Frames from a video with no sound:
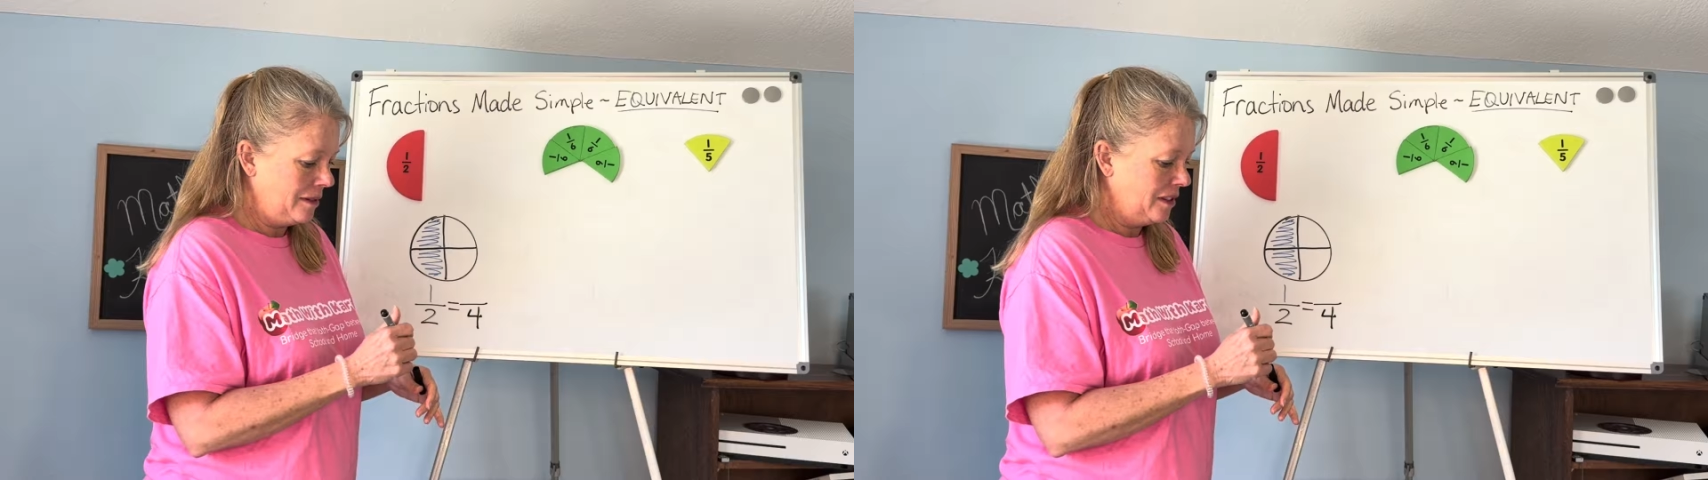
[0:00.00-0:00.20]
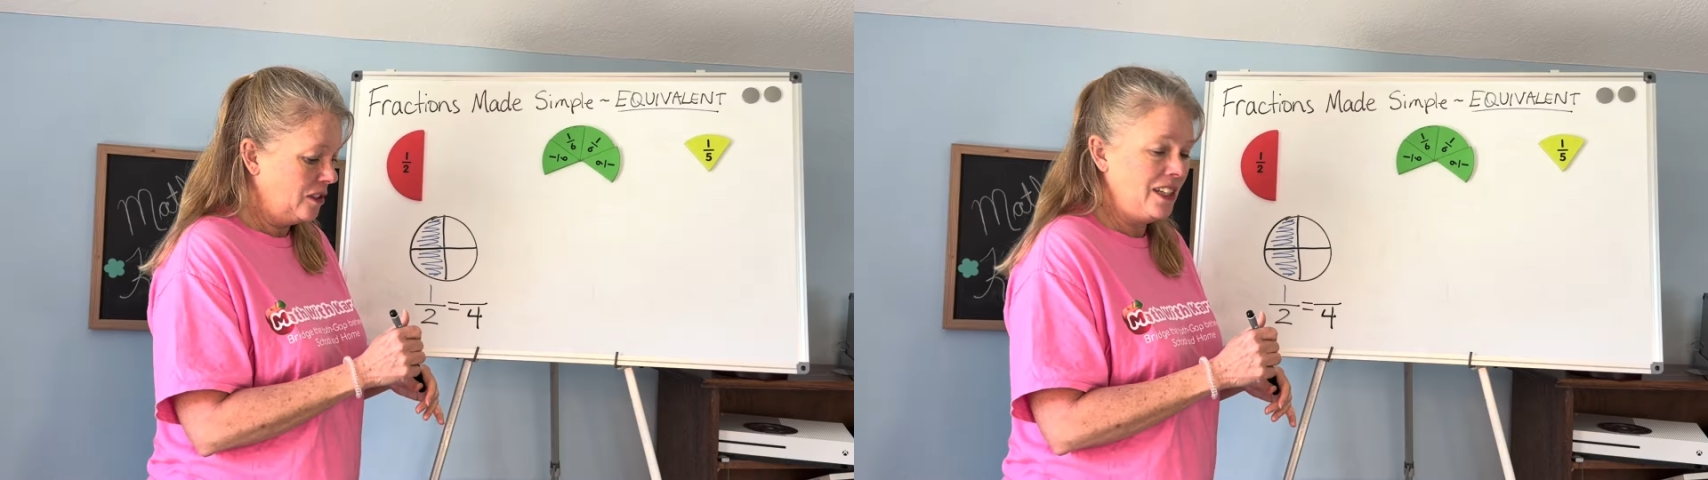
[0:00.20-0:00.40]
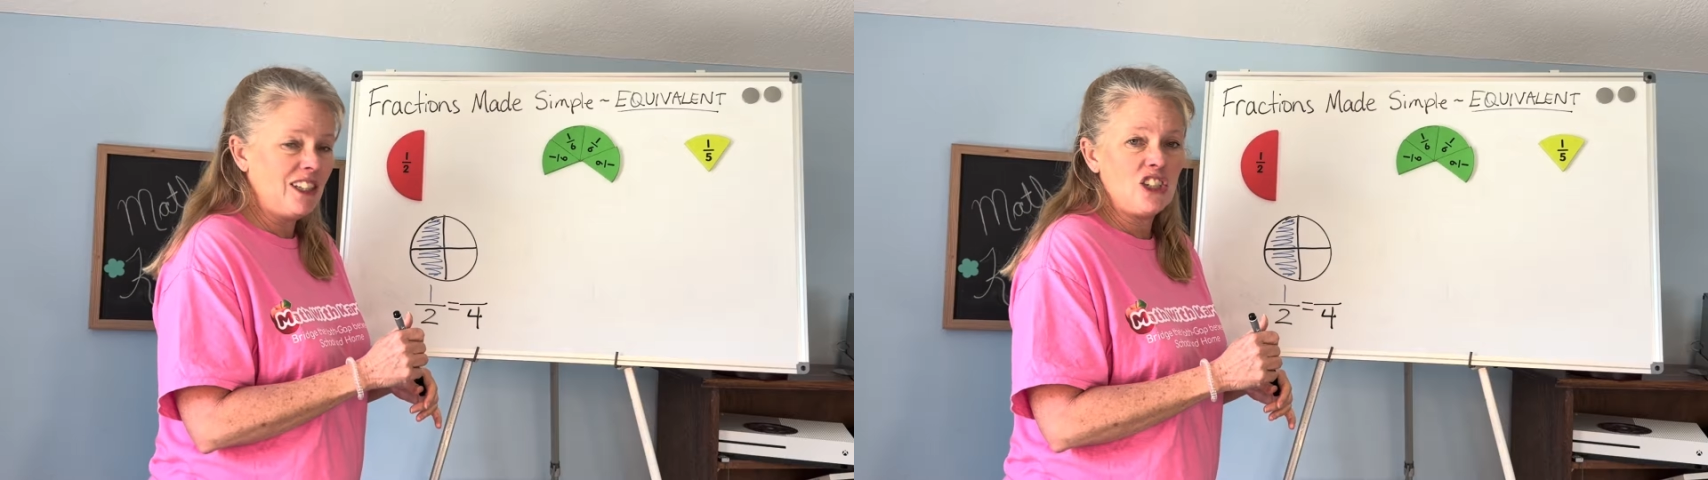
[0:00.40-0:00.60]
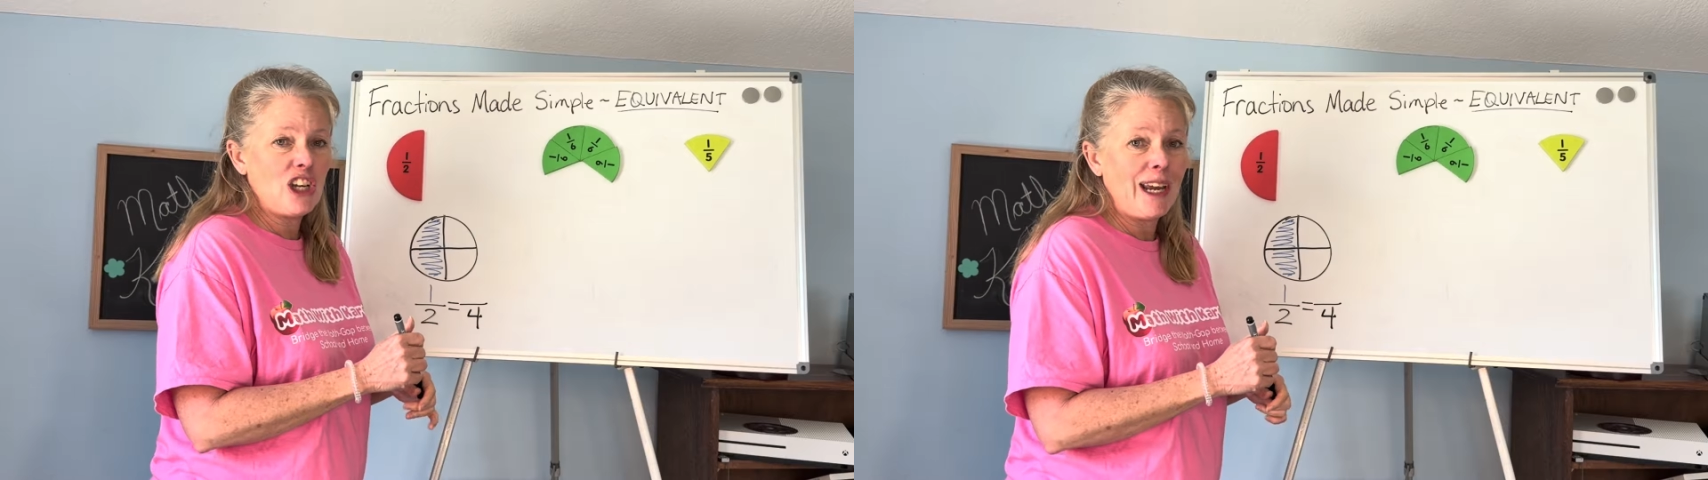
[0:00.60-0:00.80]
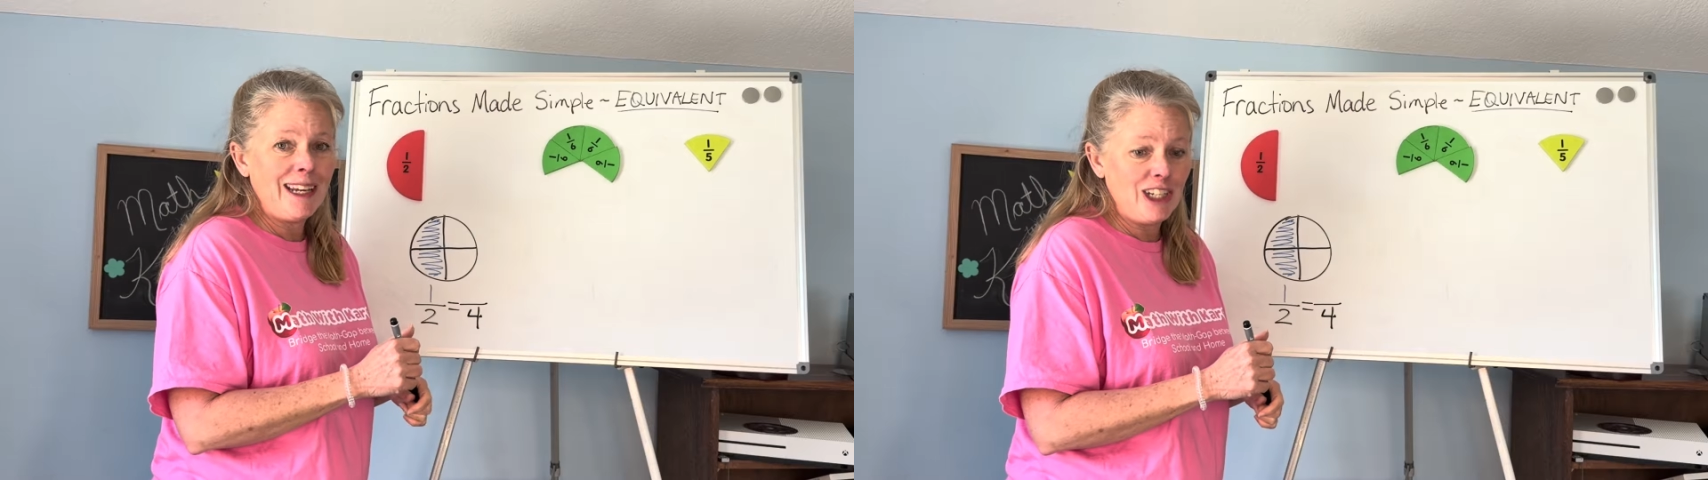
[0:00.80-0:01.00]
You didn't
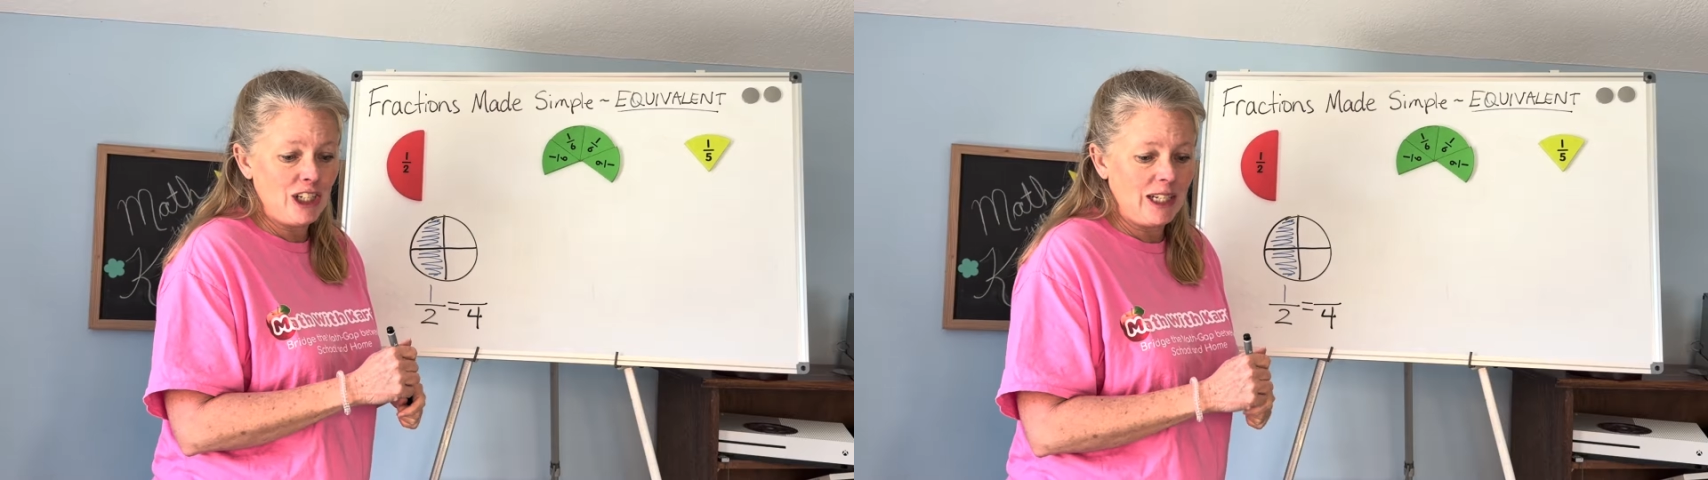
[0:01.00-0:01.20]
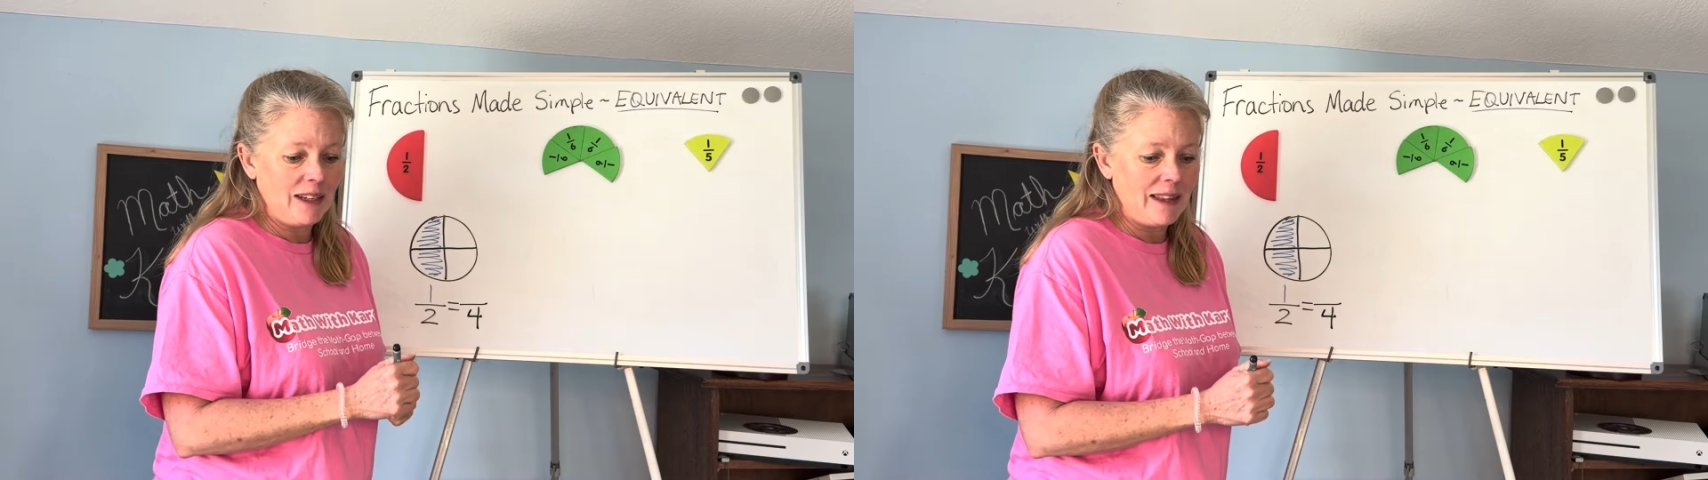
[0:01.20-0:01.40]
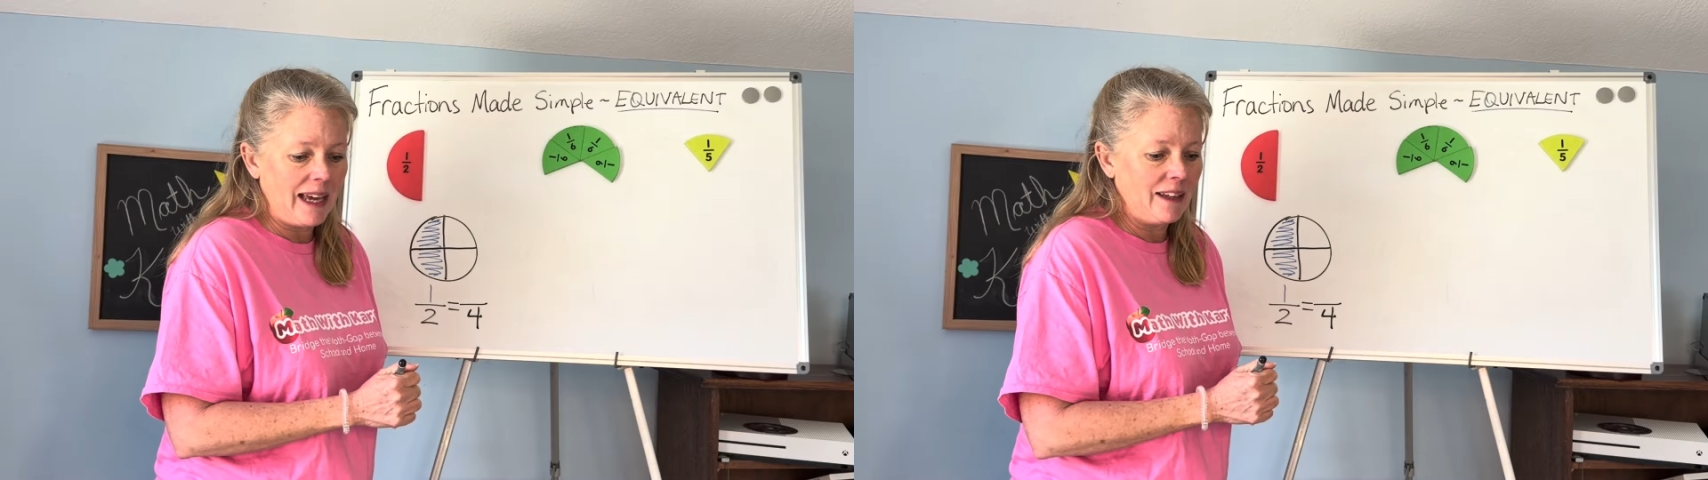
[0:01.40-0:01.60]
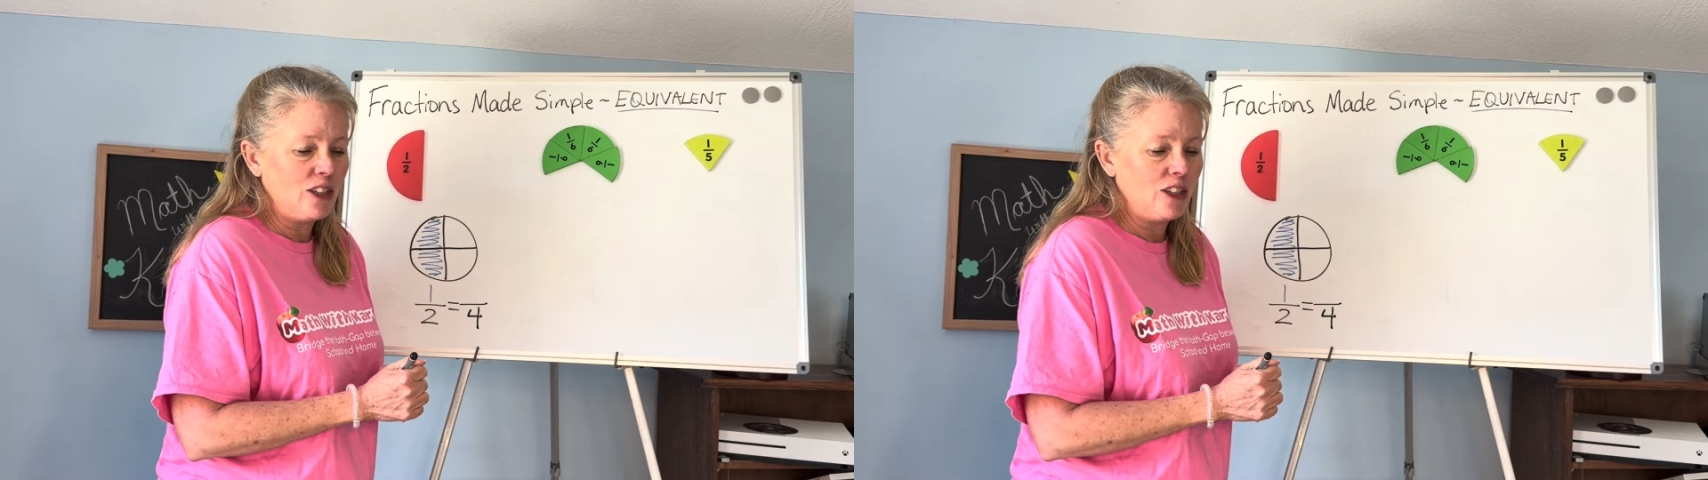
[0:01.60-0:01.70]
change any of that.